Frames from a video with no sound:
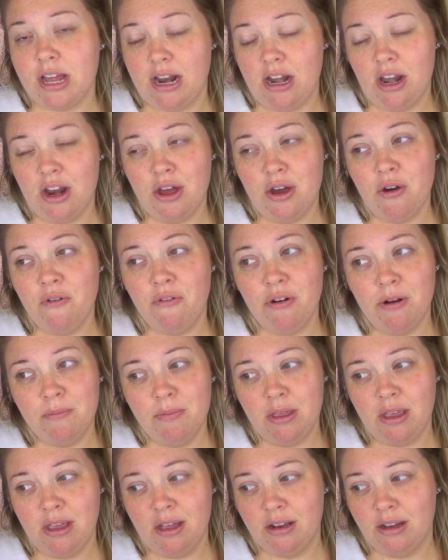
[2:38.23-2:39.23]
I know
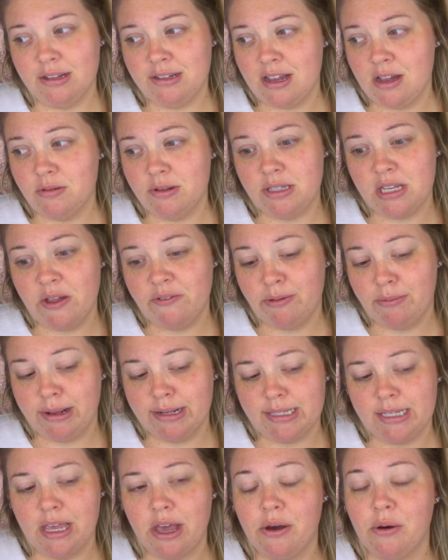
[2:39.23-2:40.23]
from then, because that was 7
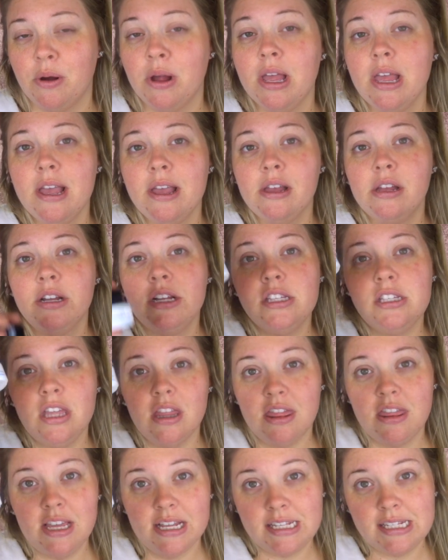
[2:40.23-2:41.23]
months ago,
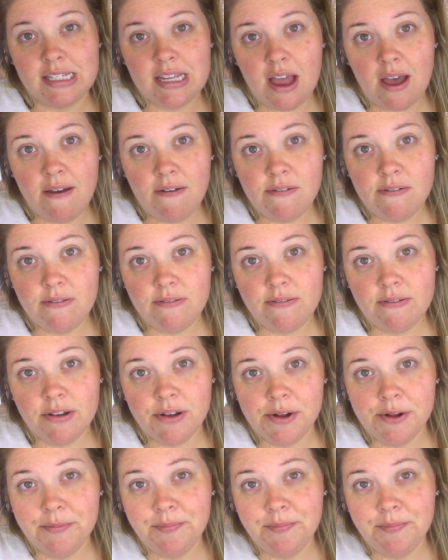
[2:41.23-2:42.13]
to this stuff.